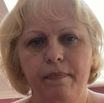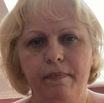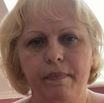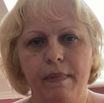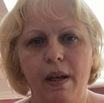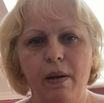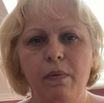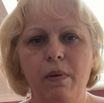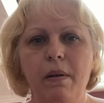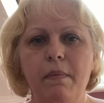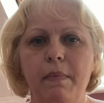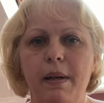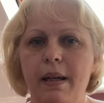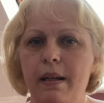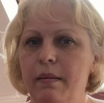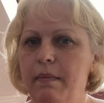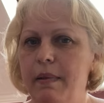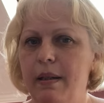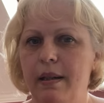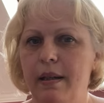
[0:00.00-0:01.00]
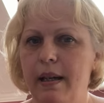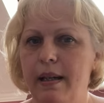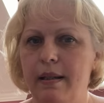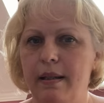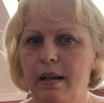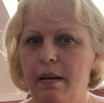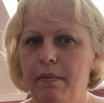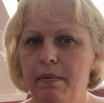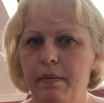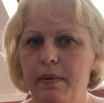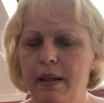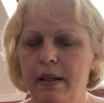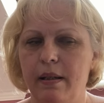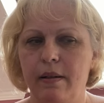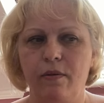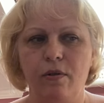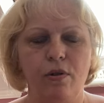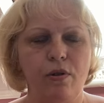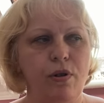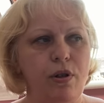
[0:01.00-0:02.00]
I won't make them in the next couple of weeks. I've
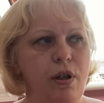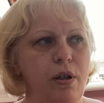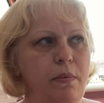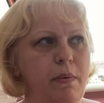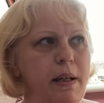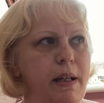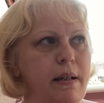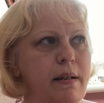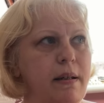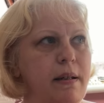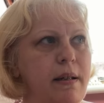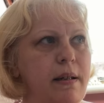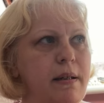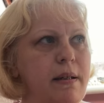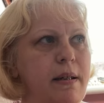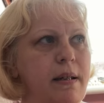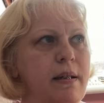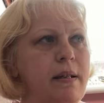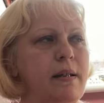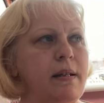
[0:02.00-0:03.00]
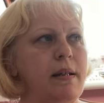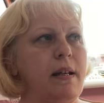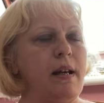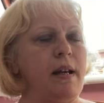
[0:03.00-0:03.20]
got 2 weeks and it's this